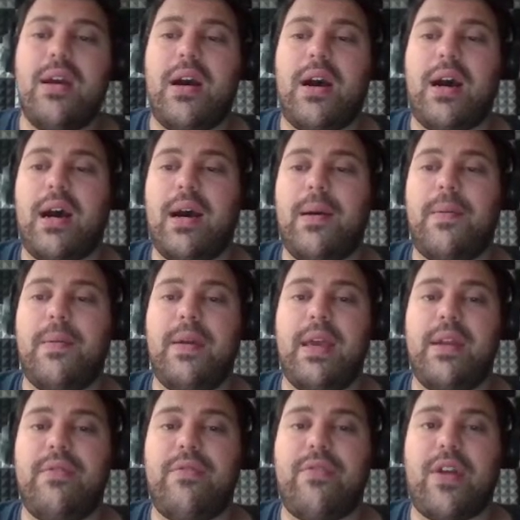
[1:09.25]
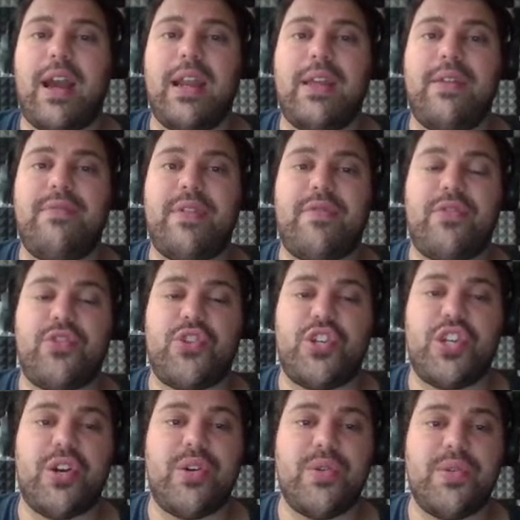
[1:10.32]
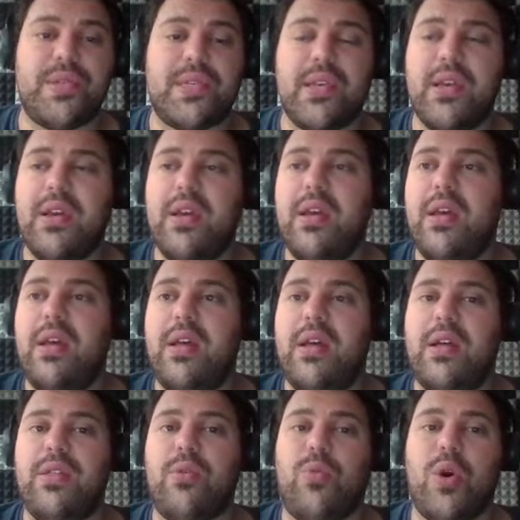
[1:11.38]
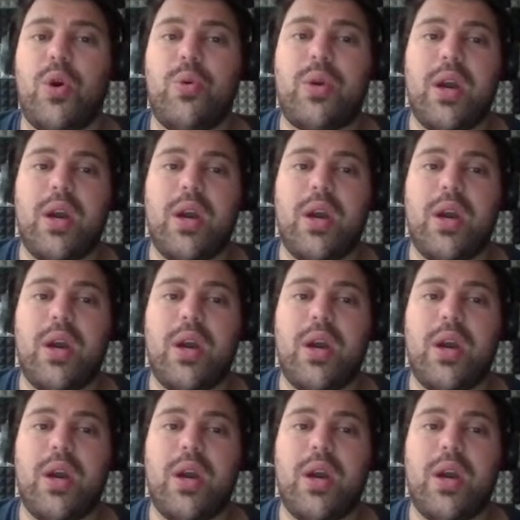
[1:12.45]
in a variety of different shows. The woke